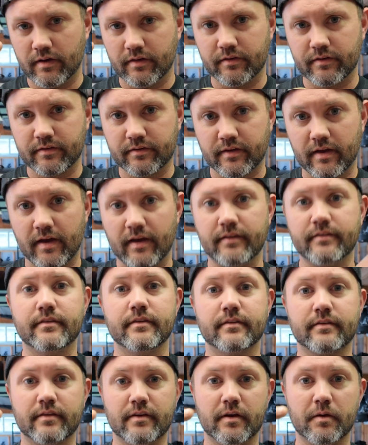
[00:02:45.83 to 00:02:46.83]
this case
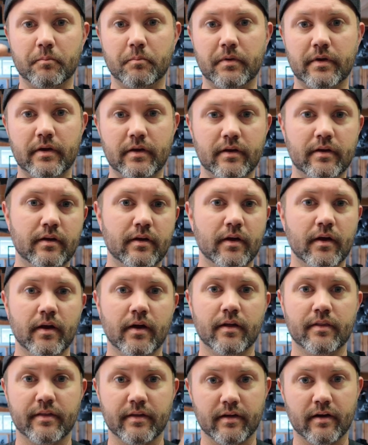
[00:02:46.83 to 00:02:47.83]
it's going to be
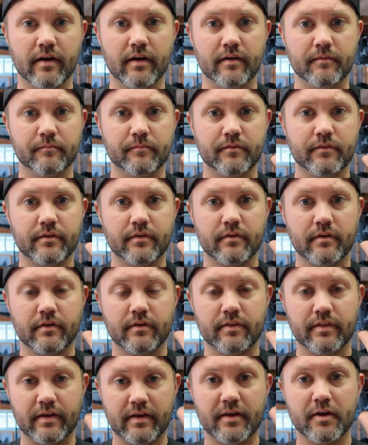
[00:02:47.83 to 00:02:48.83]
the
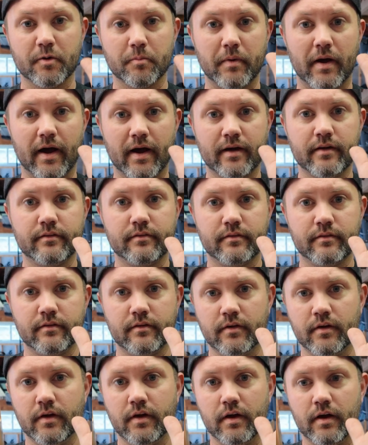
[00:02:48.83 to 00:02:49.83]
gearbox,
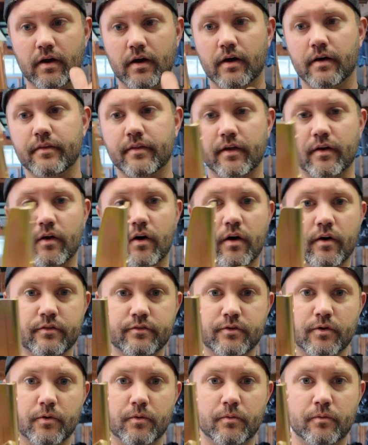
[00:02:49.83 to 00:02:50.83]
and then
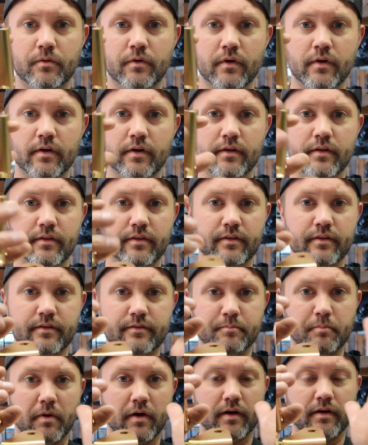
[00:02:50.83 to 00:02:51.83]
also
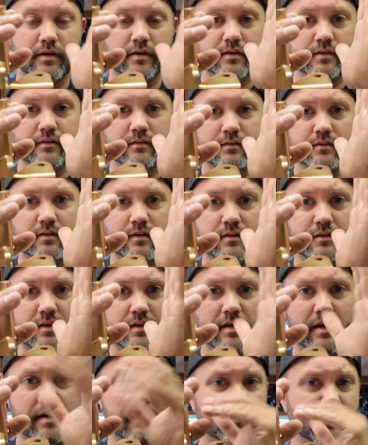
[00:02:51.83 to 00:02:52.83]
this part
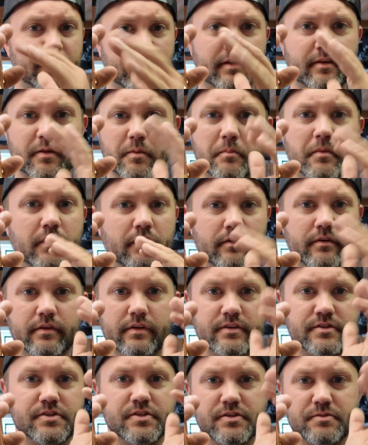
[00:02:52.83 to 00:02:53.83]
and everything in the middle
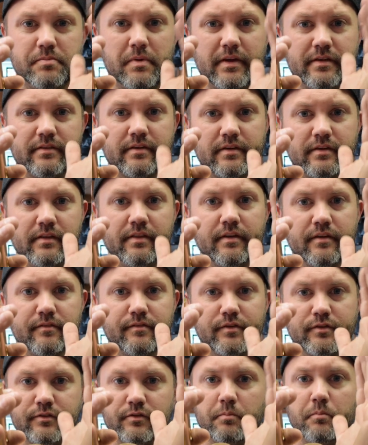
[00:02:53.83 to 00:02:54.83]
is just basically there
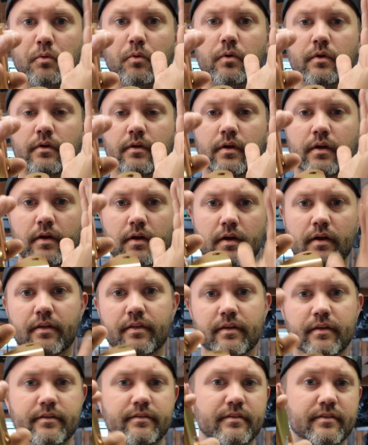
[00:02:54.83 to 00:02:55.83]
for support.
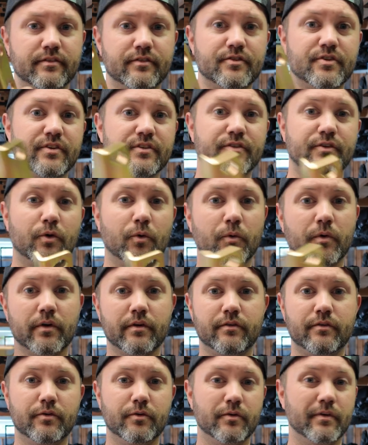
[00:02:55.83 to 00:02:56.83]
This is just
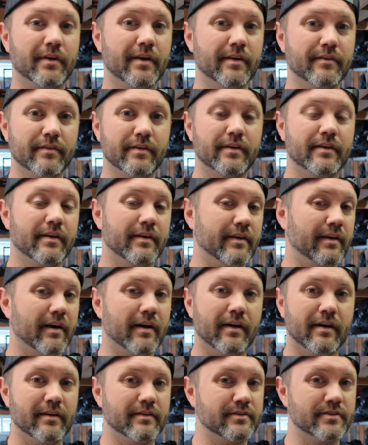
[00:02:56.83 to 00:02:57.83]
going to give it
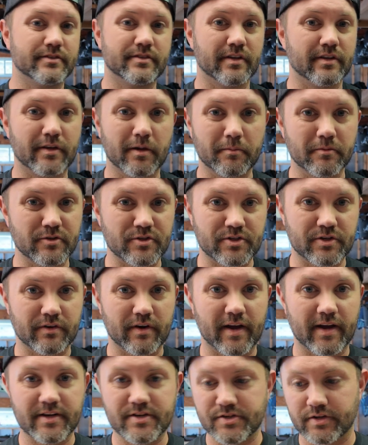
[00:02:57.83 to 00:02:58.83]
just a double
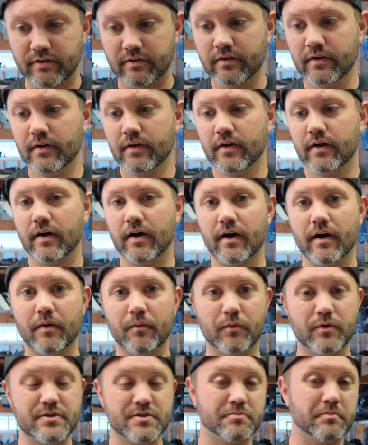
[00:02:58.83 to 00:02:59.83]
shear action,
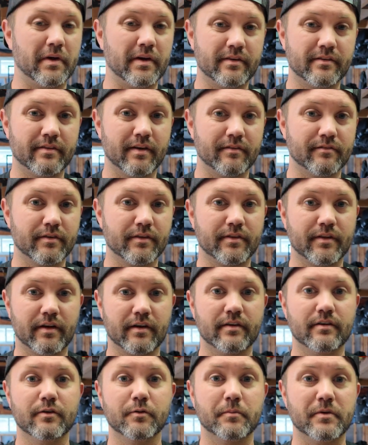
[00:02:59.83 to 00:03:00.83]
which makes
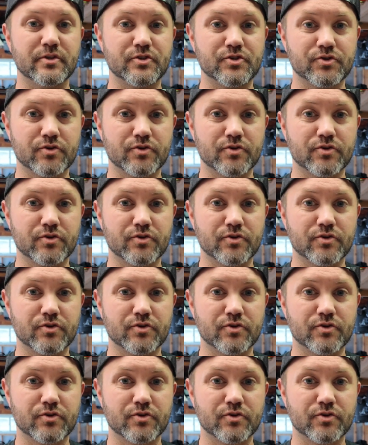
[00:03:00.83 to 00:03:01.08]
everything a little bit